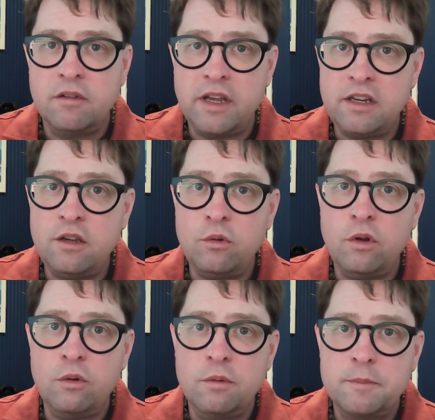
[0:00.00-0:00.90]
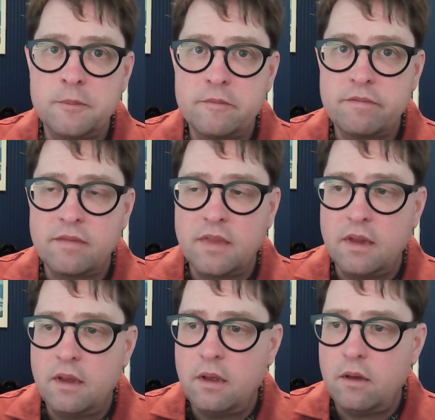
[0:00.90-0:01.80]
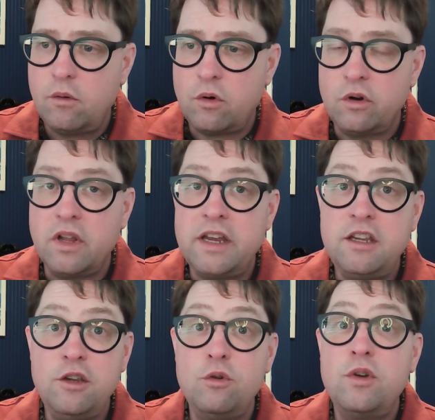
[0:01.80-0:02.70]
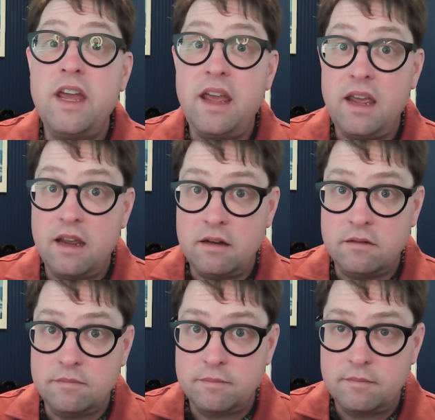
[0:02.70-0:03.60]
like you do, or like you can.